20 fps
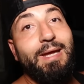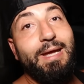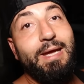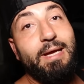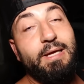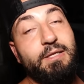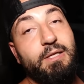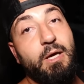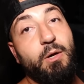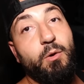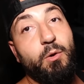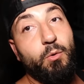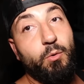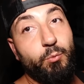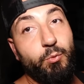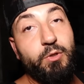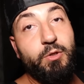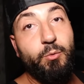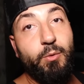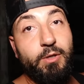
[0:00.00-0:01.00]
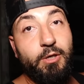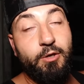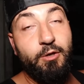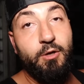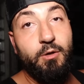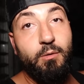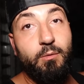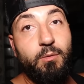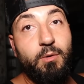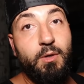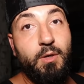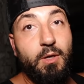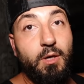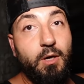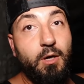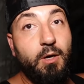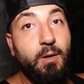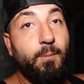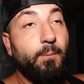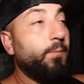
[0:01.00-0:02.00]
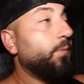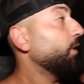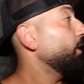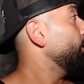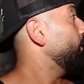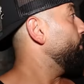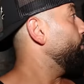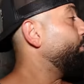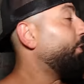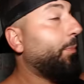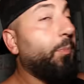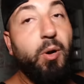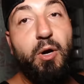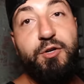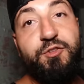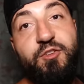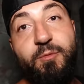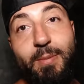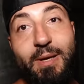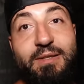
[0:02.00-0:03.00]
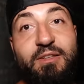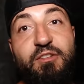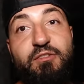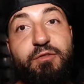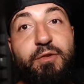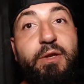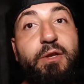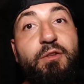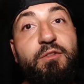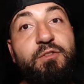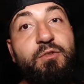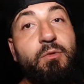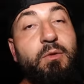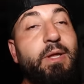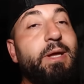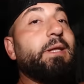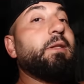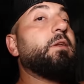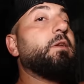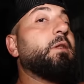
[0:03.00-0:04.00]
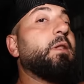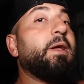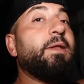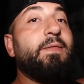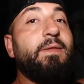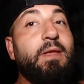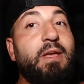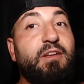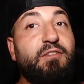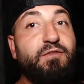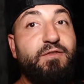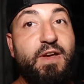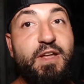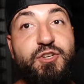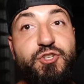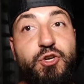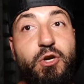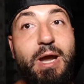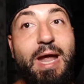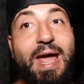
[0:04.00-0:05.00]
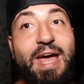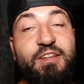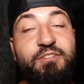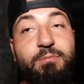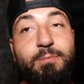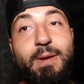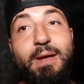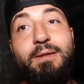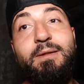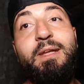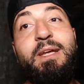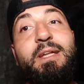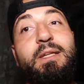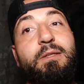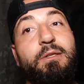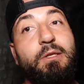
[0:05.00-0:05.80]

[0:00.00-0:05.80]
And I really want to know um, what parts about these videos do you like? Do you like the adventure aspect?